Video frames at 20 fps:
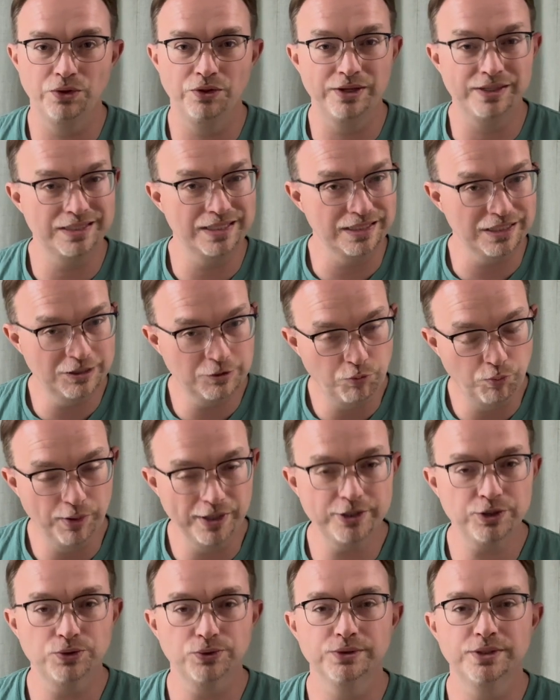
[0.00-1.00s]
That's a
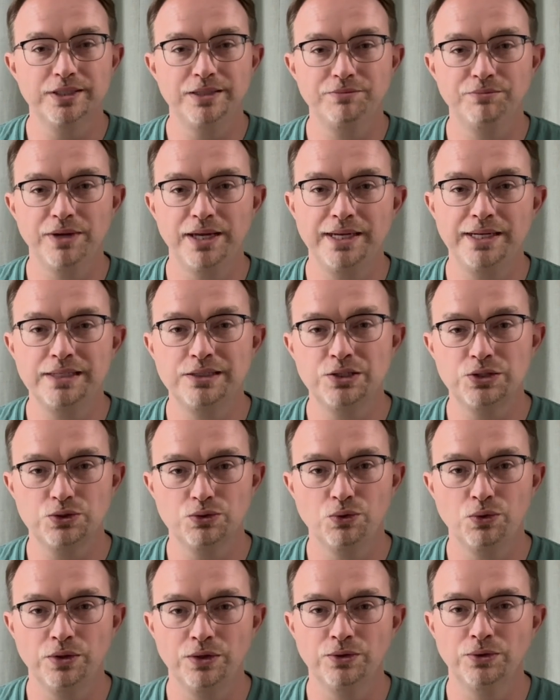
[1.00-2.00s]
specialty made
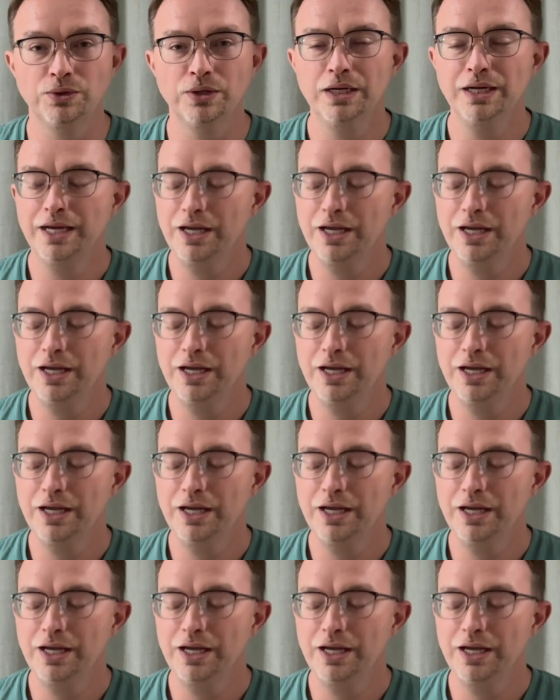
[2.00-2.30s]
soil.